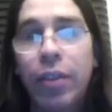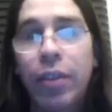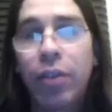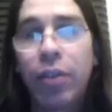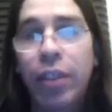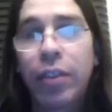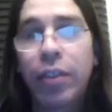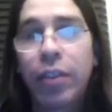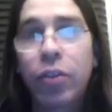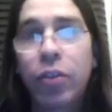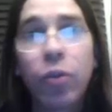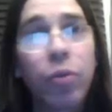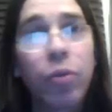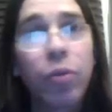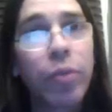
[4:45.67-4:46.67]
learning
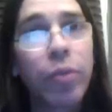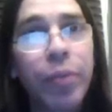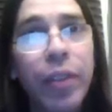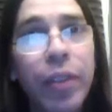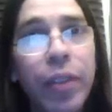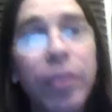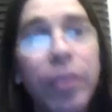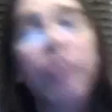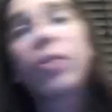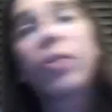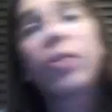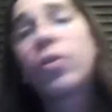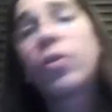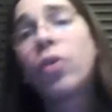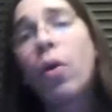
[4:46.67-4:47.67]
tool would be to
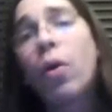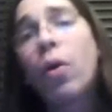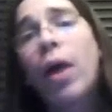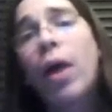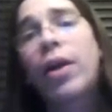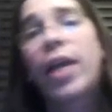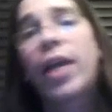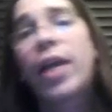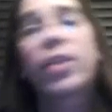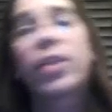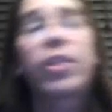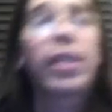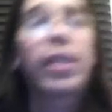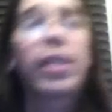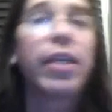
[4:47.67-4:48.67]
go out and
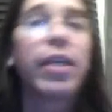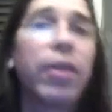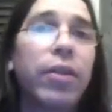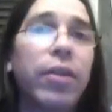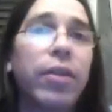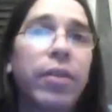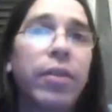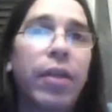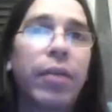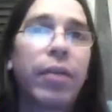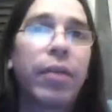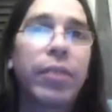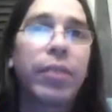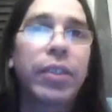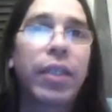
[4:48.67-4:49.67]
actually hear
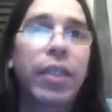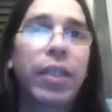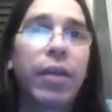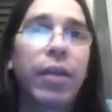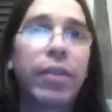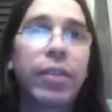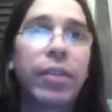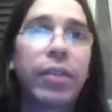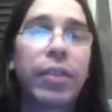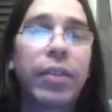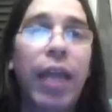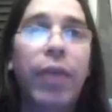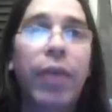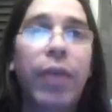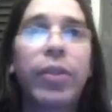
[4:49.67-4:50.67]
this
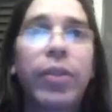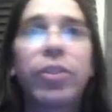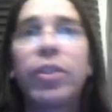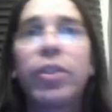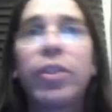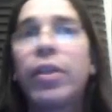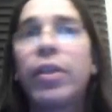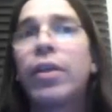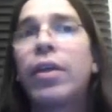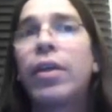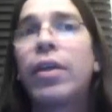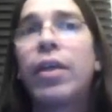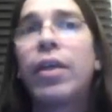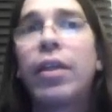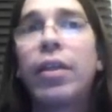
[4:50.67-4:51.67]
language
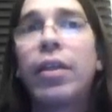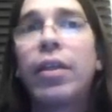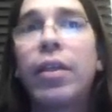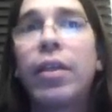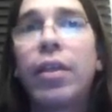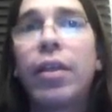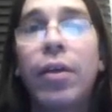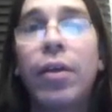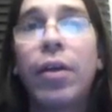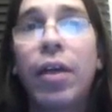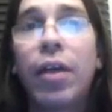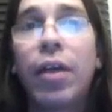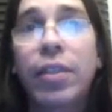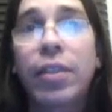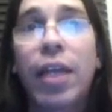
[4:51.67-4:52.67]
in
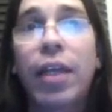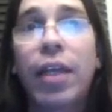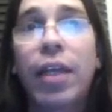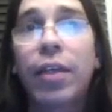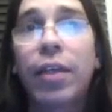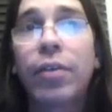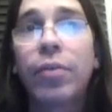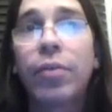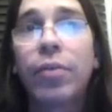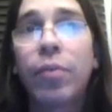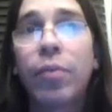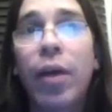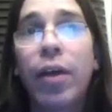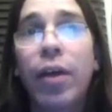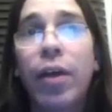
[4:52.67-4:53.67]
a setting
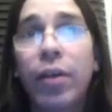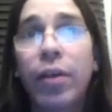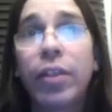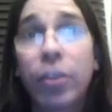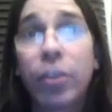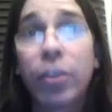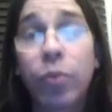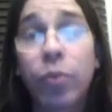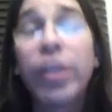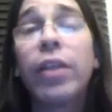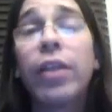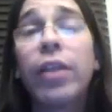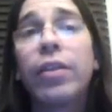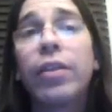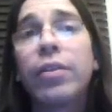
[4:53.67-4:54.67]
where it's
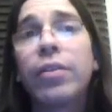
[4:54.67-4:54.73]
real.